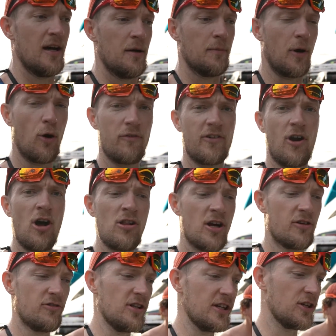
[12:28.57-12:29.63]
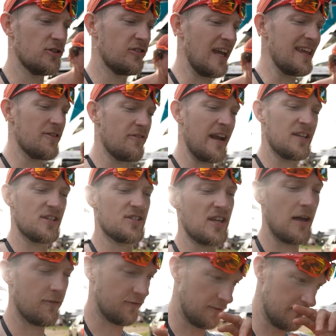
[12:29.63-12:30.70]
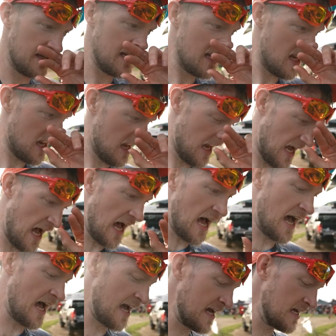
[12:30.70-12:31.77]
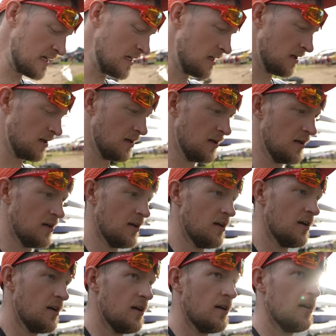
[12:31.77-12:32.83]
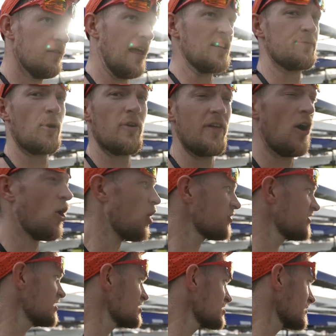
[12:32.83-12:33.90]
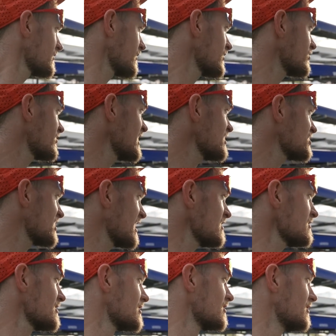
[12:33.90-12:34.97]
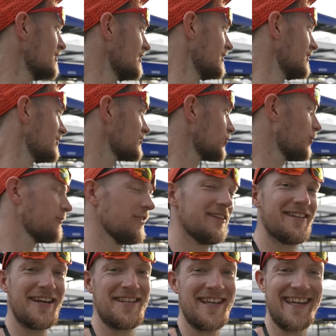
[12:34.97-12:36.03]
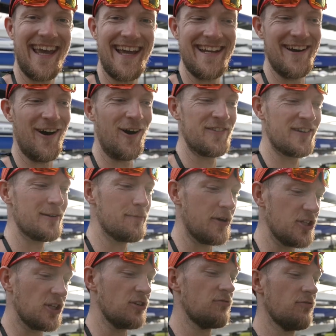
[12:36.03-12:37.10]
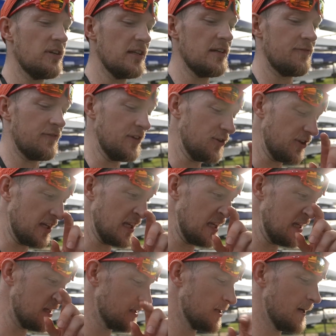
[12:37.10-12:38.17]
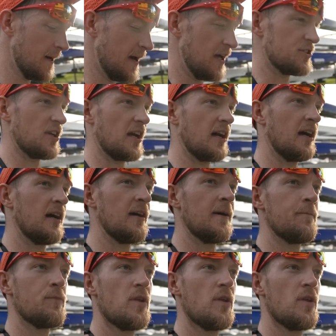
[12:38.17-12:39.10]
But overall, really good day. The race itself for me, that's probably the hottest I've ever raced in. So hopefully it doesn't get any hotter, but you could really feel the heat. It's like a,